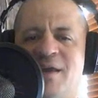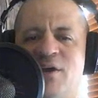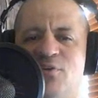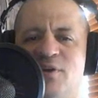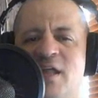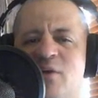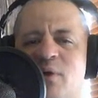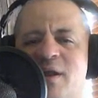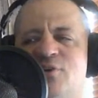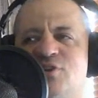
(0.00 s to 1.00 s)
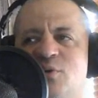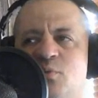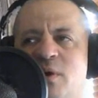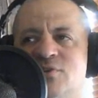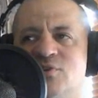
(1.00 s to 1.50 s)
And Killer Kelly right now, she
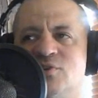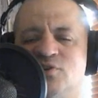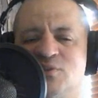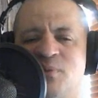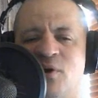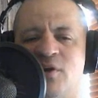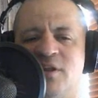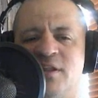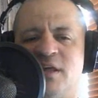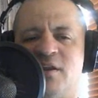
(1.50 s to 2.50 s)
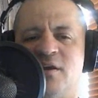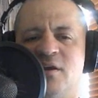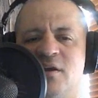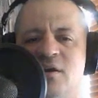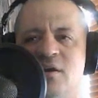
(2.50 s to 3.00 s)
wrestles so sparingly that
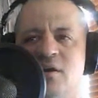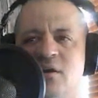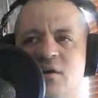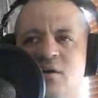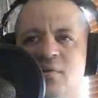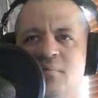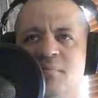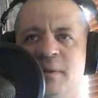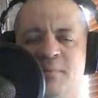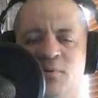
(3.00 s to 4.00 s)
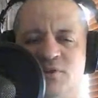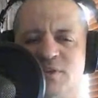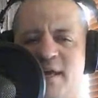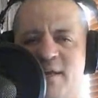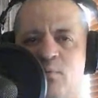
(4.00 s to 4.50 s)
people are
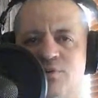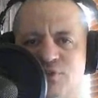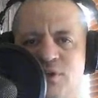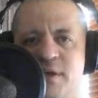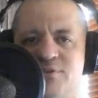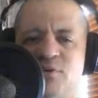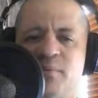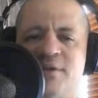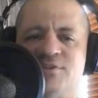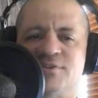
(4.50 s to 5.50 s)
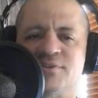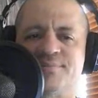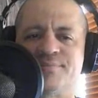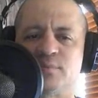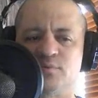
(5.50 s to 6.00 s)
excited when she gets her matches,
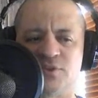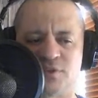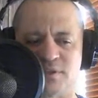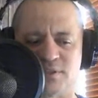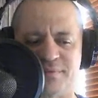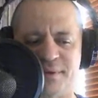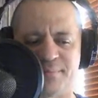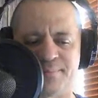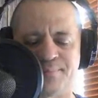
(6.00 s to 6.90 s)
when she's on TV.